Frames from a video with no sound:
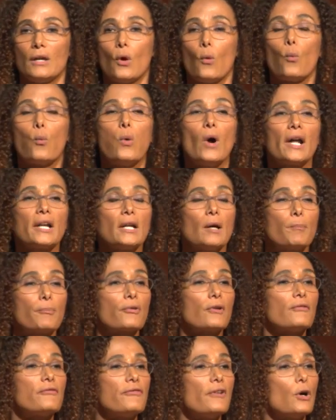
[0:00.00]
What
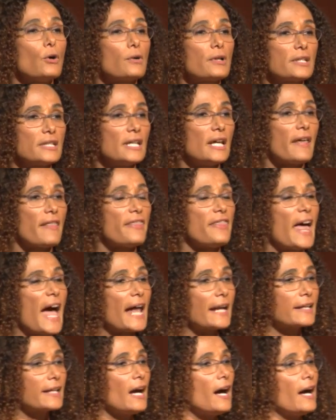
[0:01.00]
provoked
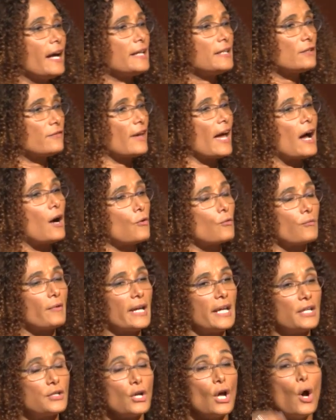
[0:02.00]
that kind of
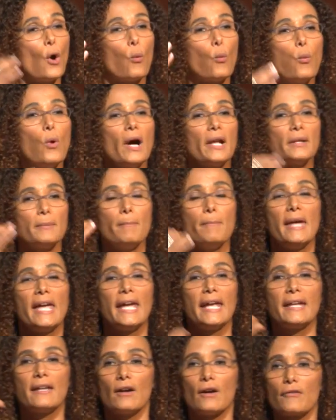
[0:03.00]
outrage? What
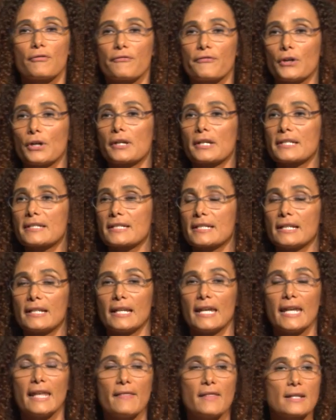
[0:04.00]
made
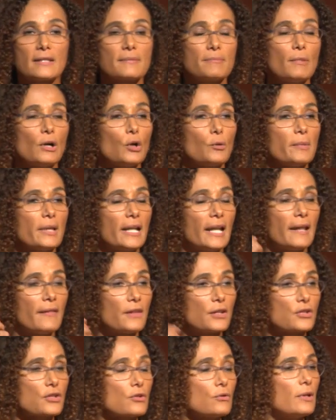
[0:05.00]
Ferguson, in this moment and
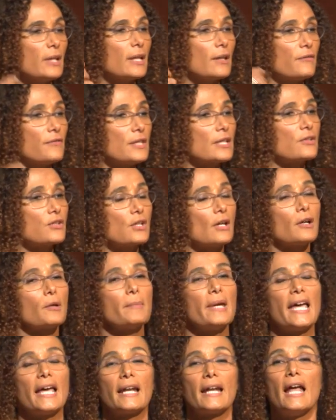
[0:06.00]
the shooting of this young
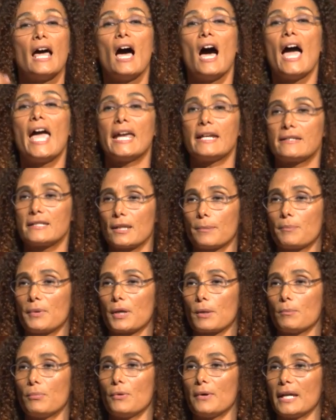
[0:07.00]
man, a
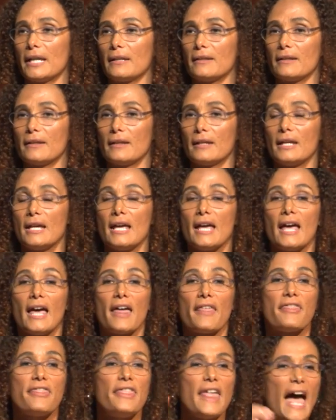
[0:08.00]
tipping point?
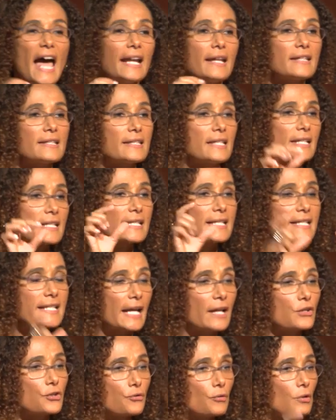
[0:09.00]
That is the
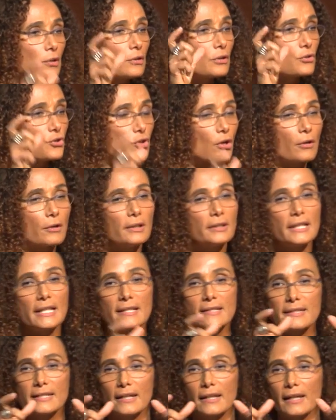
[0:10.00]
central
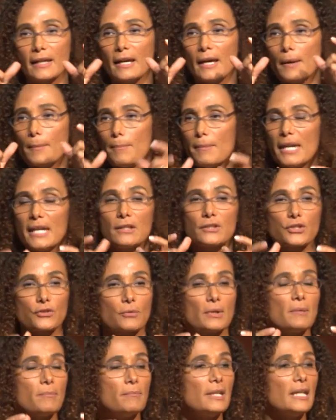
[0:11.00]
journalistic
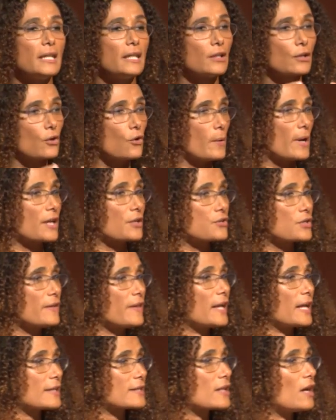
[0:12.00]
mainstream media question
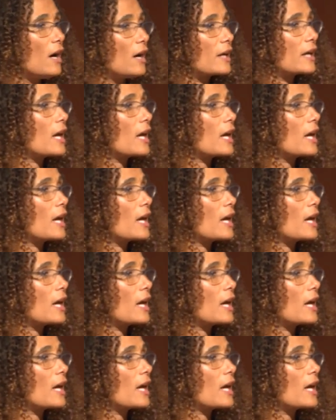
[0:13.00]
that has gone